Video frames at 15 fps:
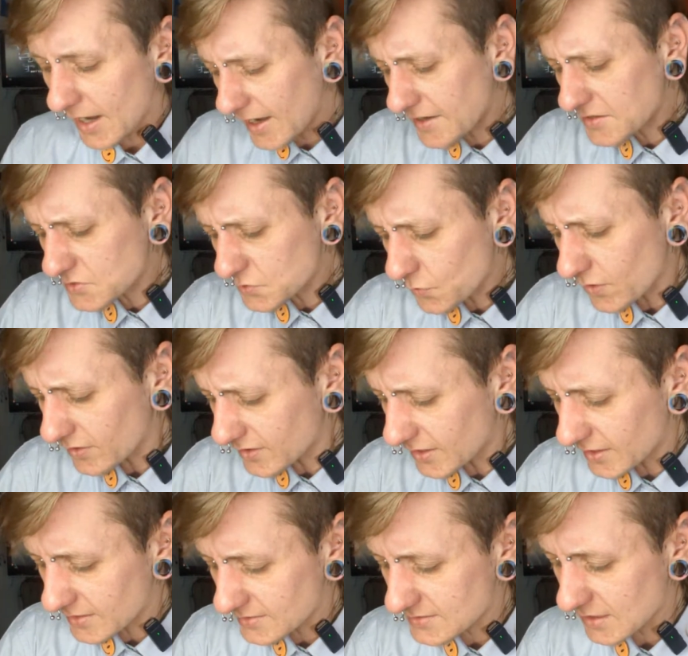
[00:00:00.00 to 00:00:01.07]
And it's
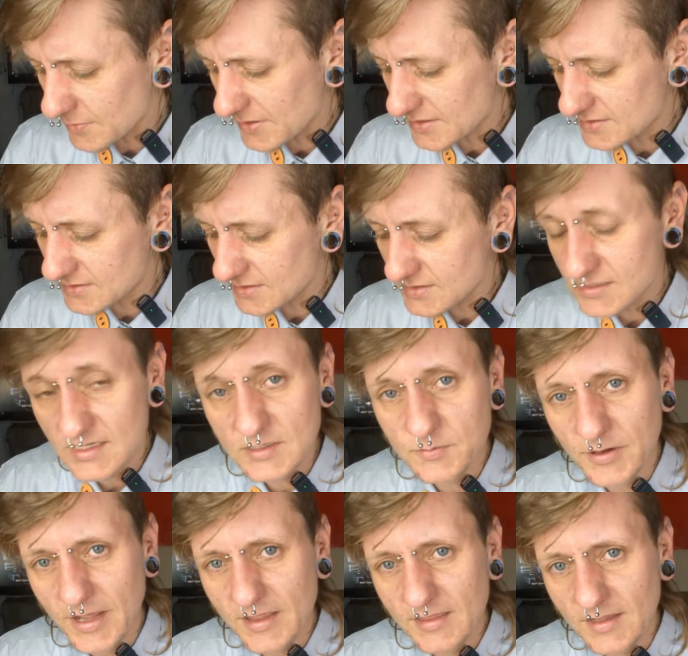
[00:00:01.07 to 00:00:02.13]
working in some instances,
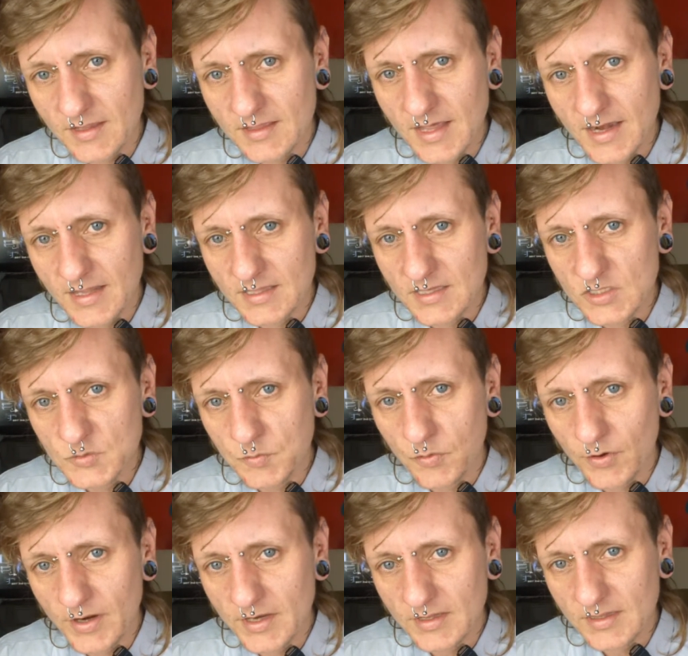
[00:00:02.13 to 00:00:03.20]
but I think that at this
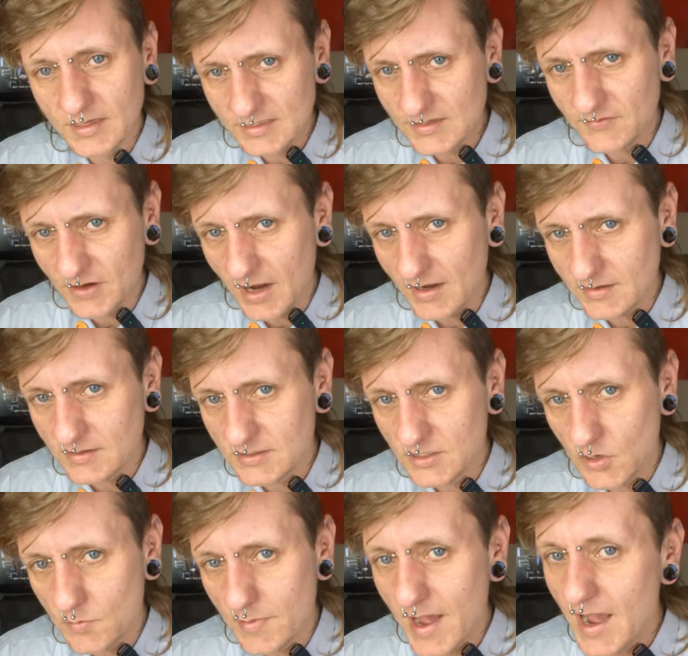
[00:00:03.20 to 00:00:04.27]
point, things have gotten
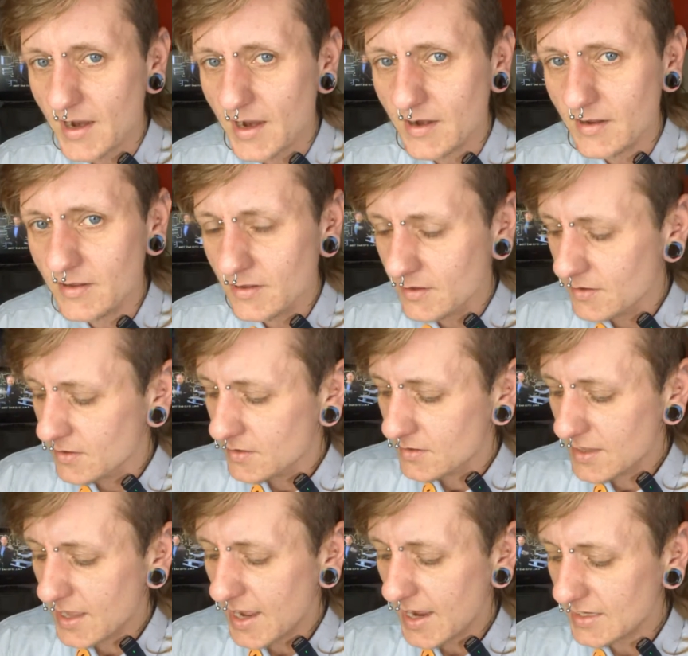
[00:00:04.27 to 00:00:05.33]
so bad
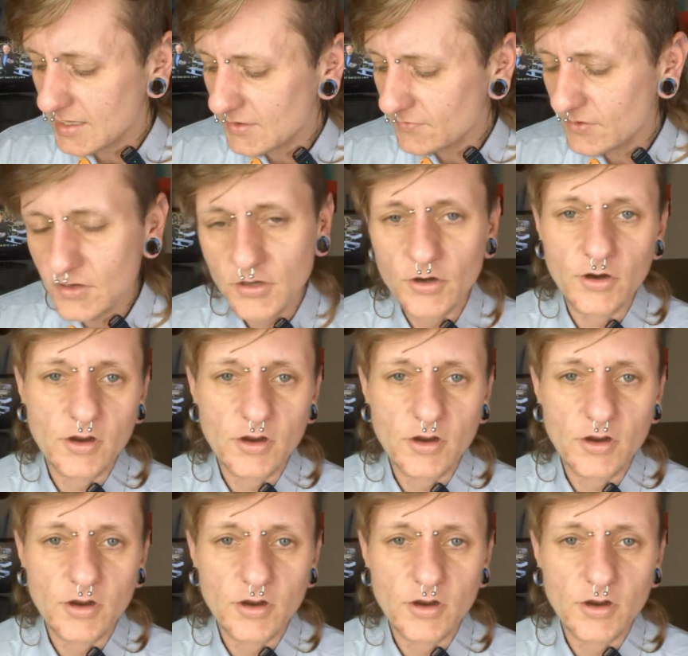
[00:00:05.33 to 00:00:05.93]
that even your